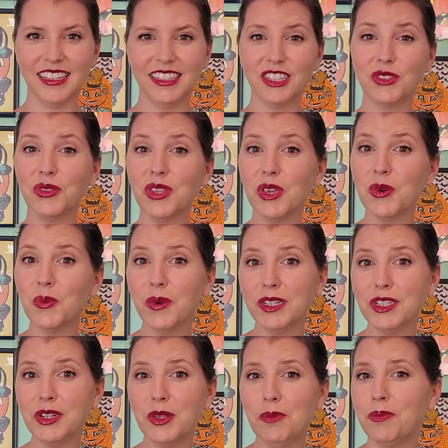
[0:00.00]
So the
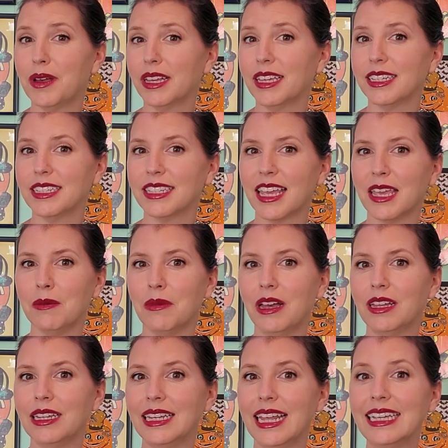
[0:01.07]
original buckets came out
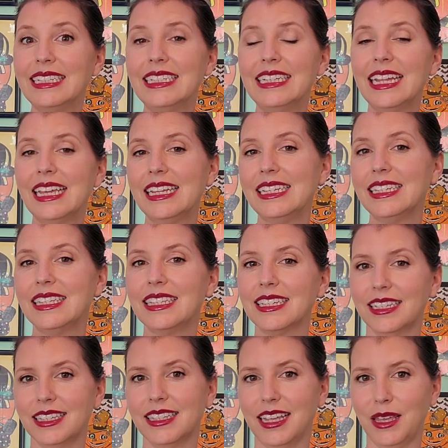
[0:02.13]
in
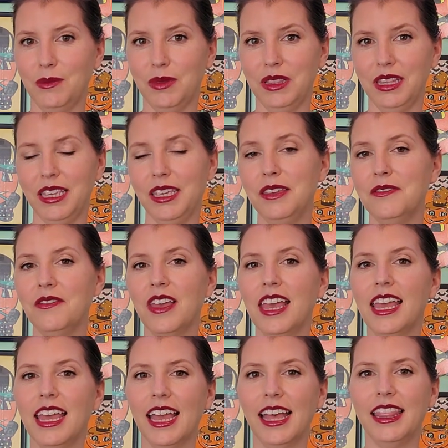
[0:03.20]
1986, I believe,
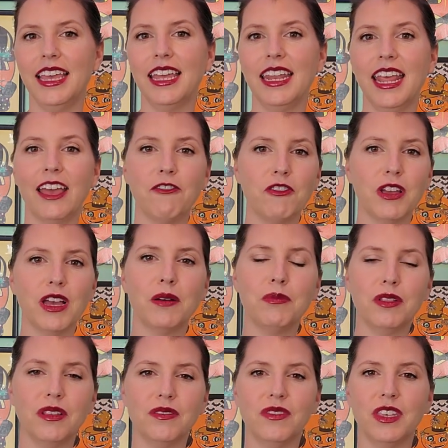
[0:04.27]
and then every
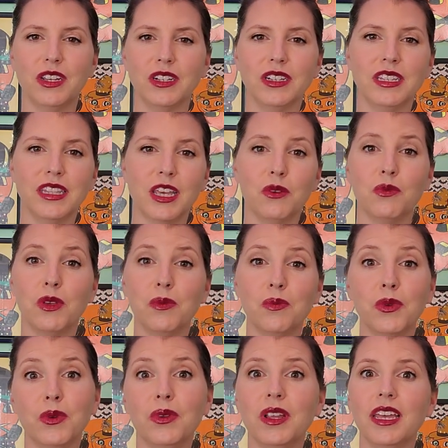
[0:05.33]
couple of years they'd
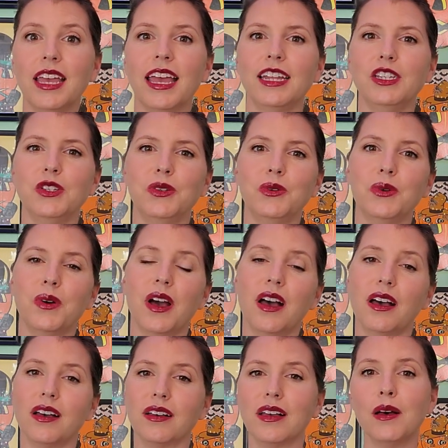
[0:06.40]
reboot it and do
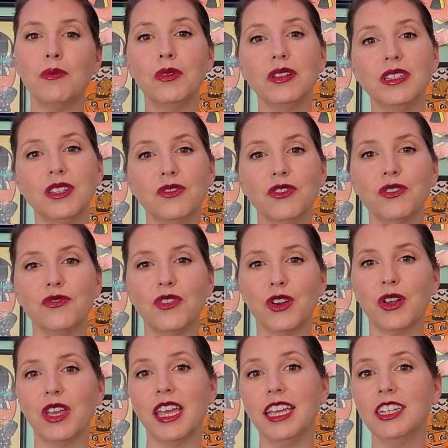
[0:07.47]
a couple different
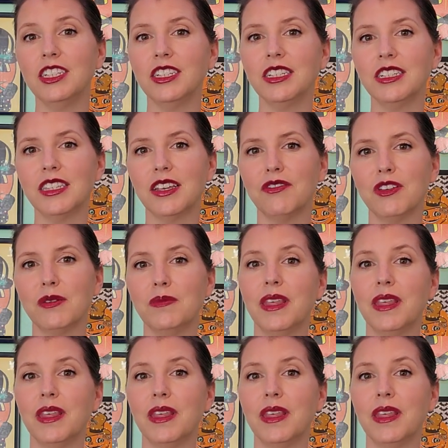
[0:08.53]
variations of them.